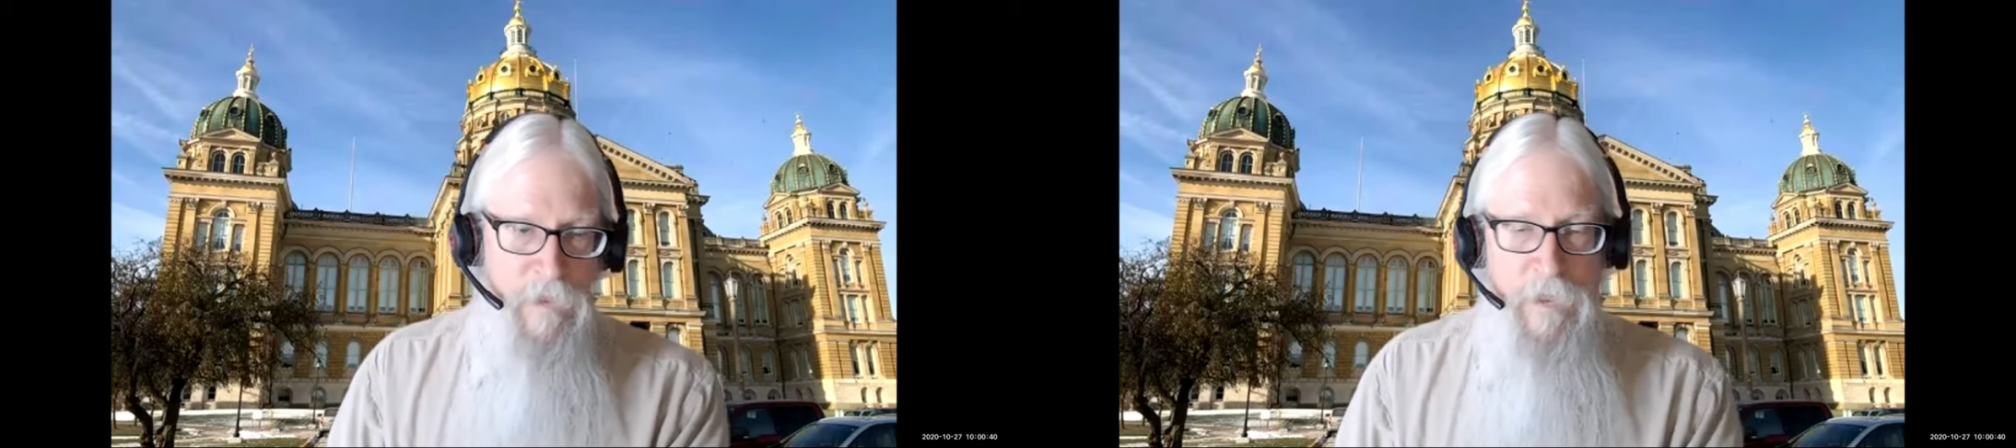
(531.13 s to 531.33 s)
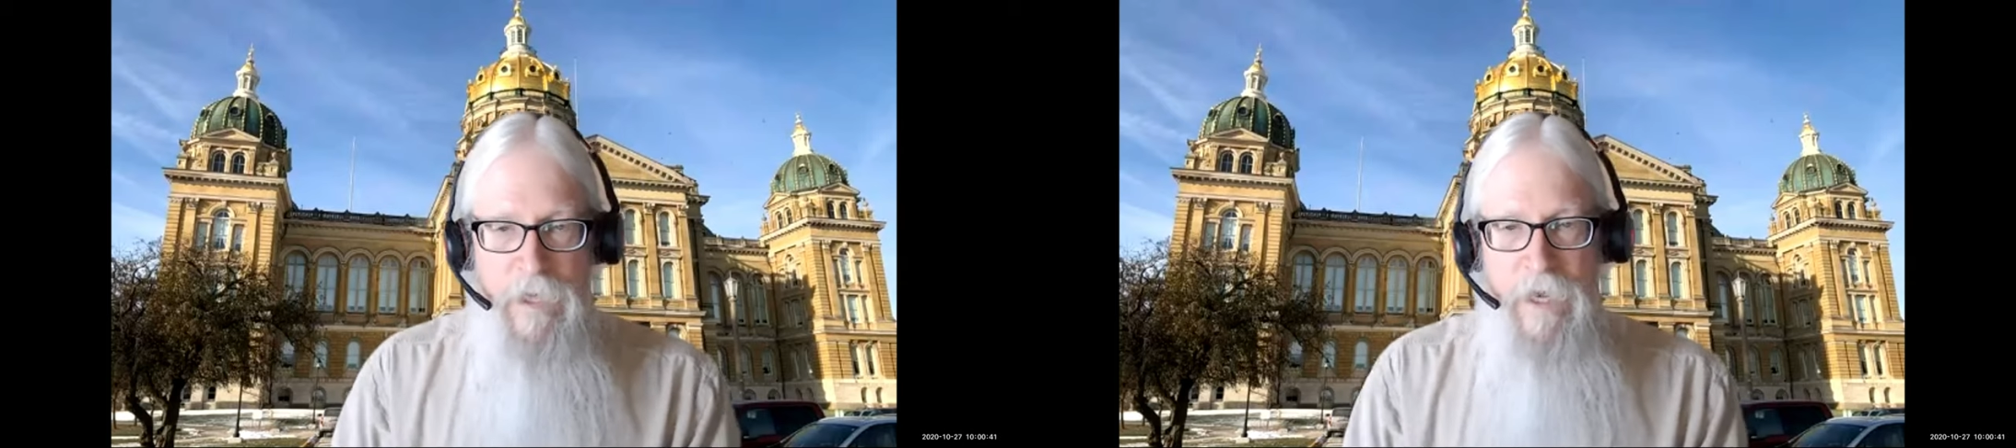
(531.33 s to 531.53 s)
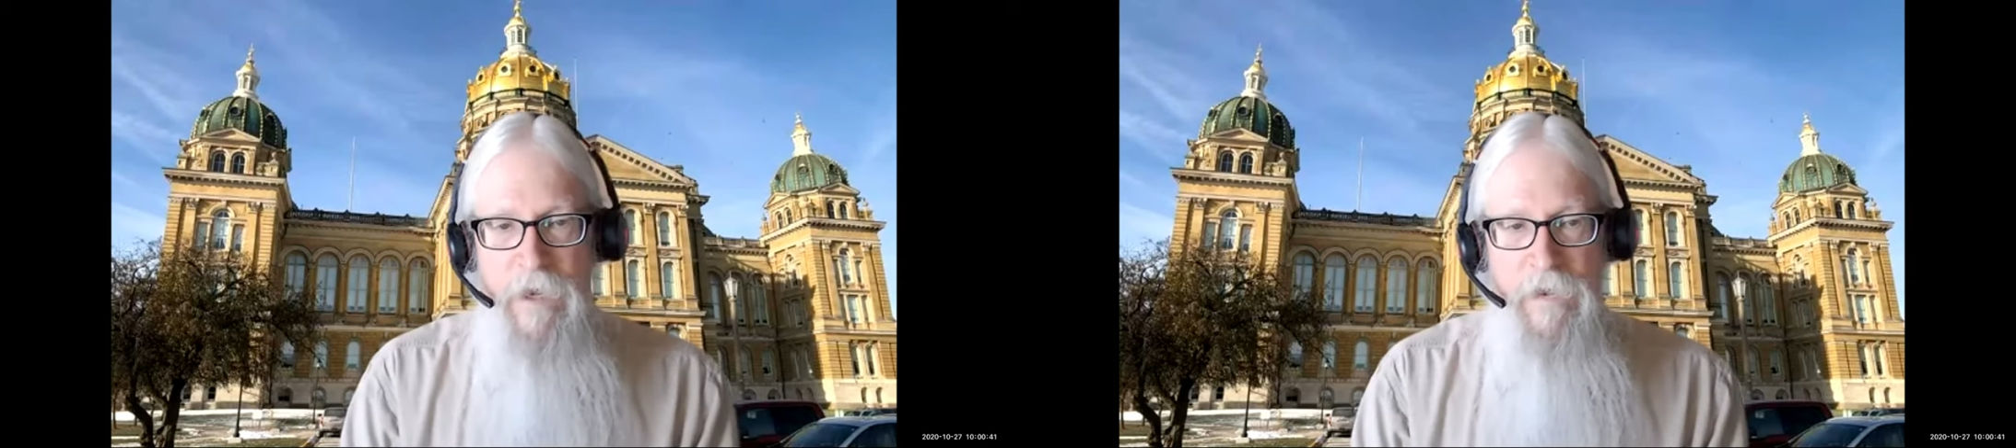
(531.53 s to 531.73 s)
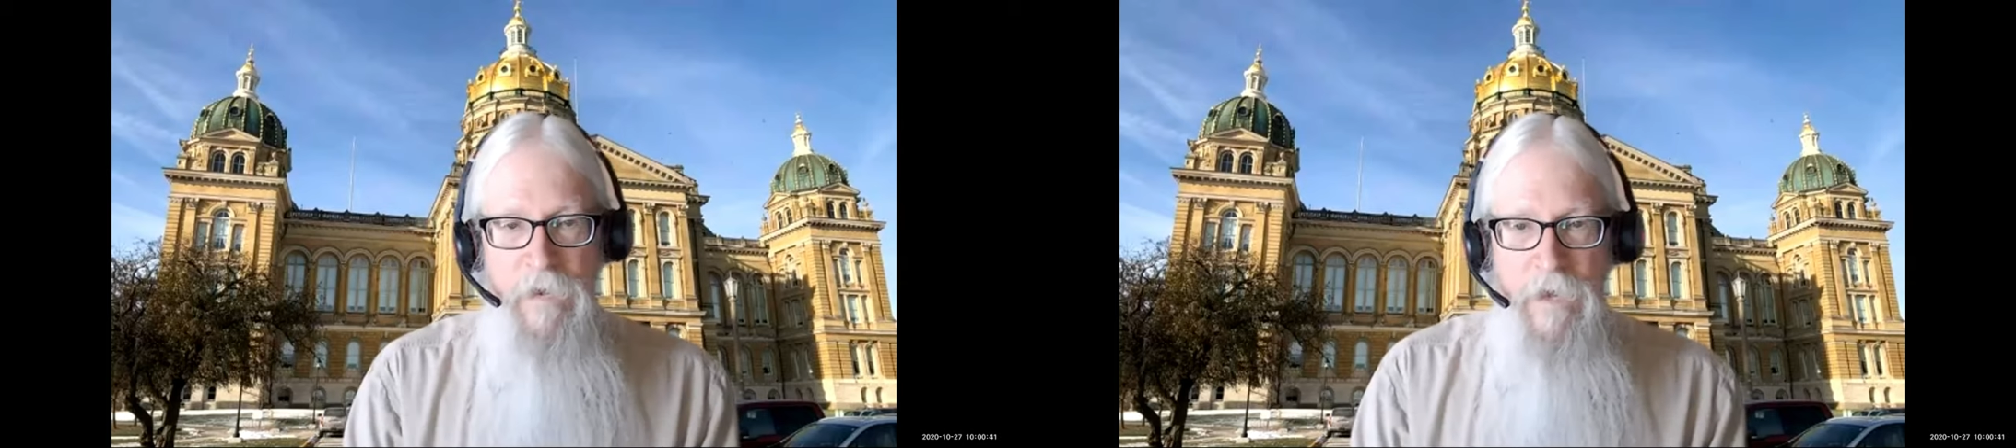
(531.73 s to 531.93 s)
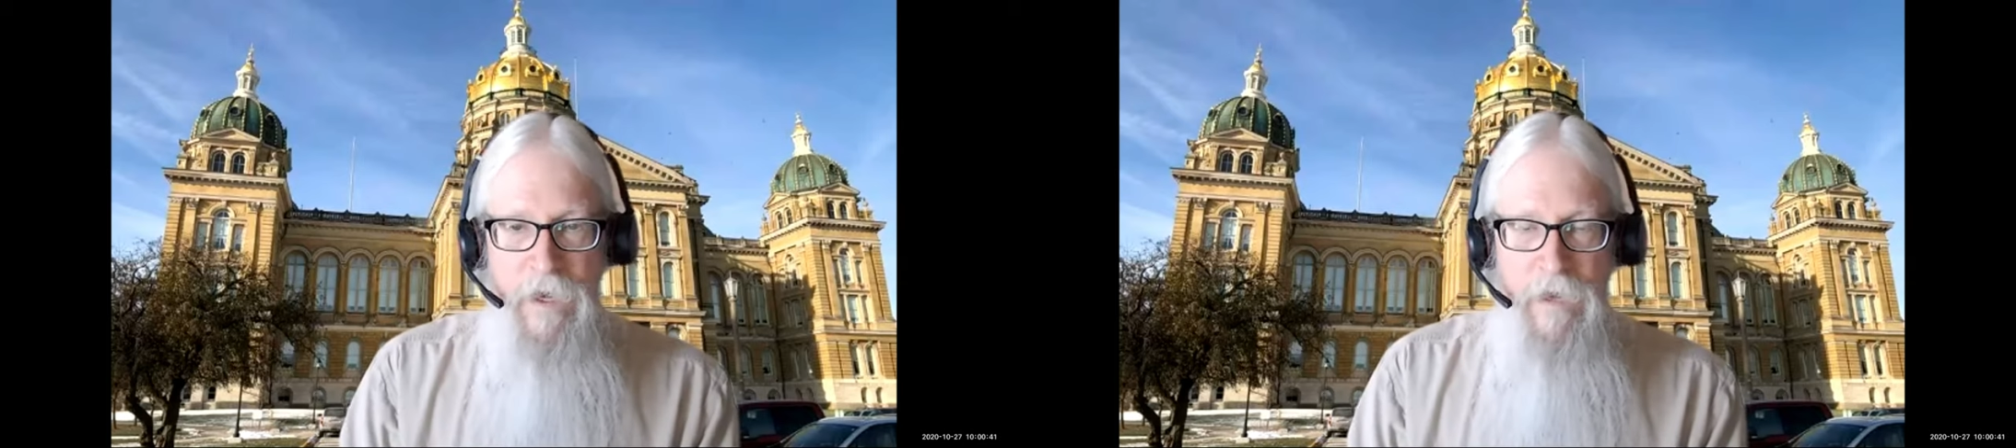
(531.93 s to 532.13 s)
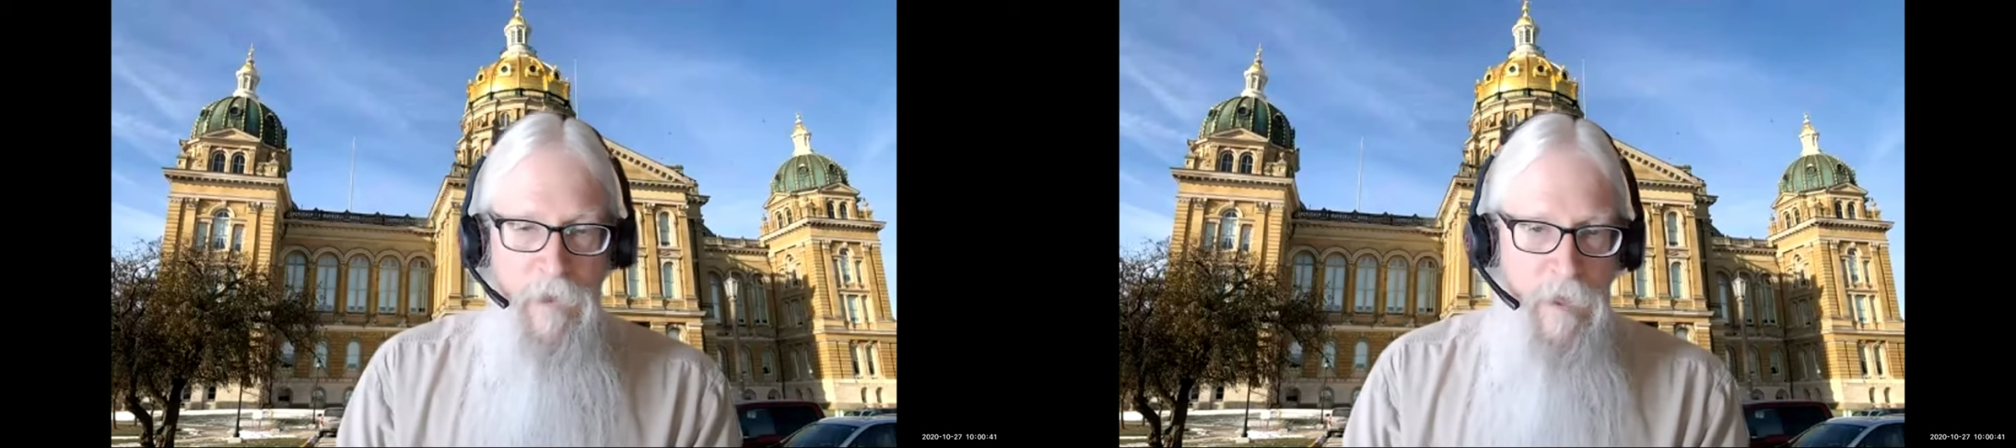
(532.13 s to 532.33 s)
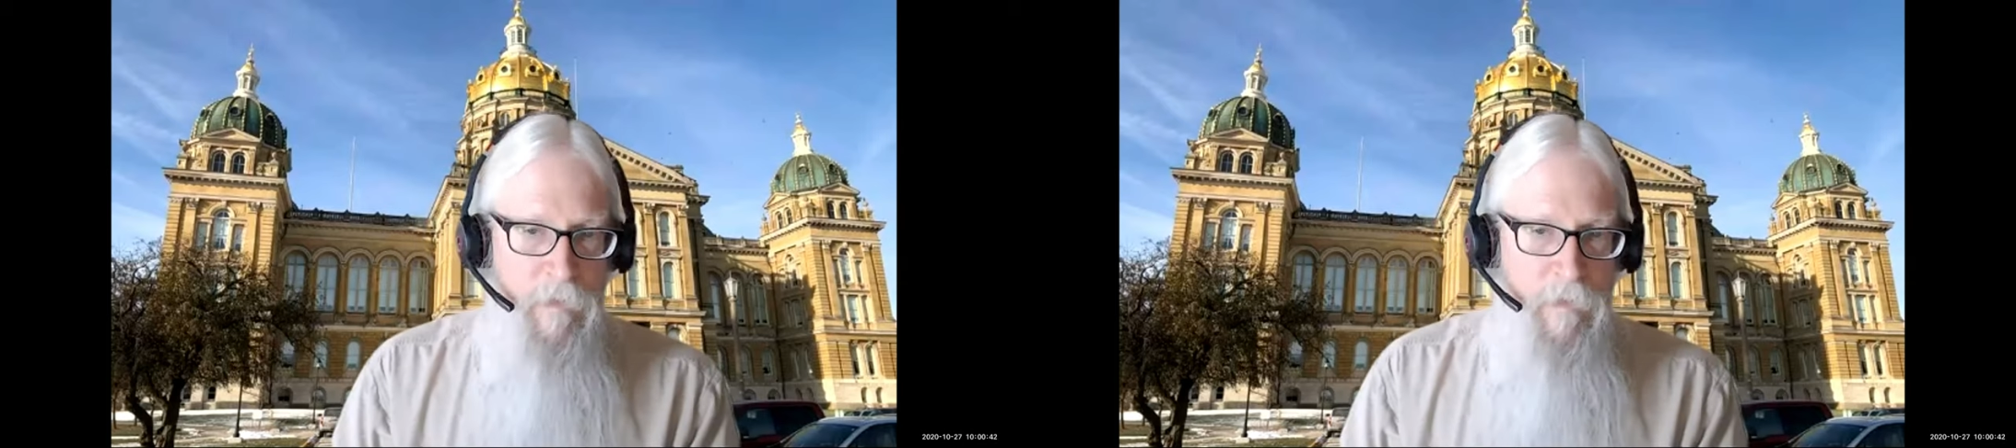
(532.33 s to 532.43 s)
So now they're not being